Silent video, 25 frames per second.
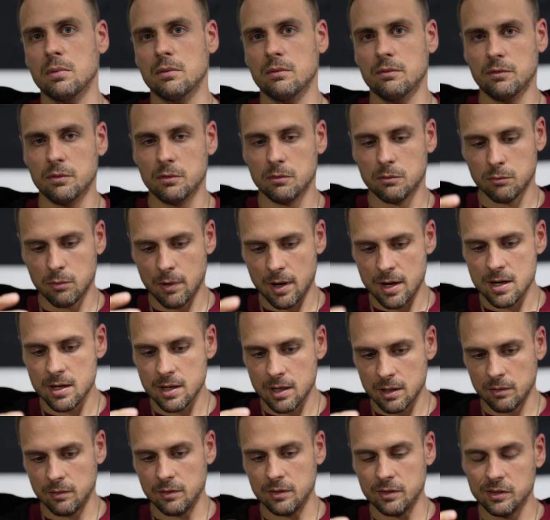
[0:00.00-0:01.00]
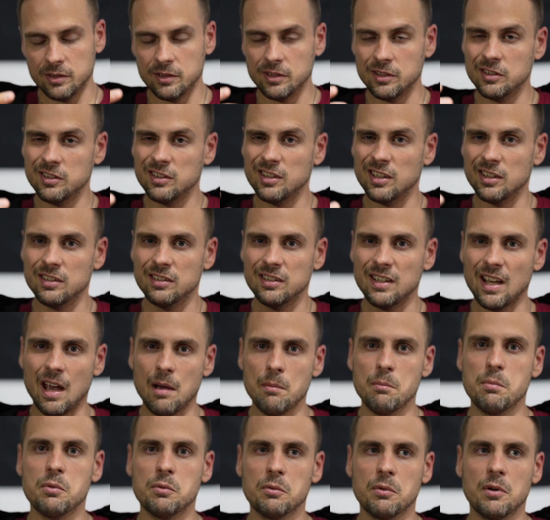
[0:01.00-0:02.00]
but for right now, this is just this
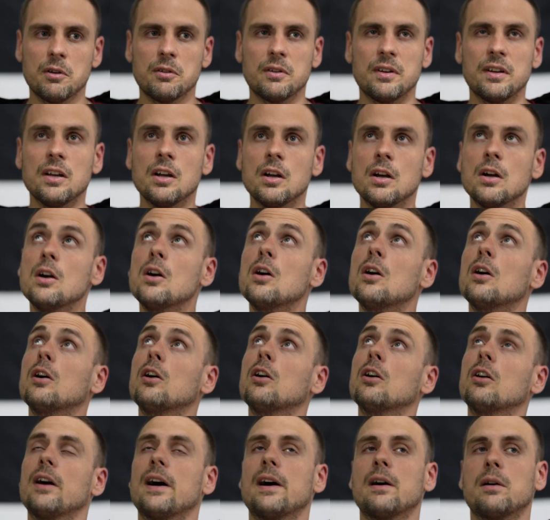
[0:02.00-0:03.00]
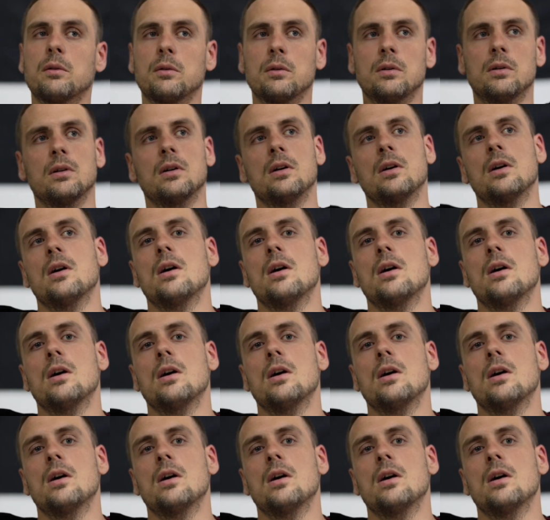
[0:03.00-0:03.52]
temporary cloud.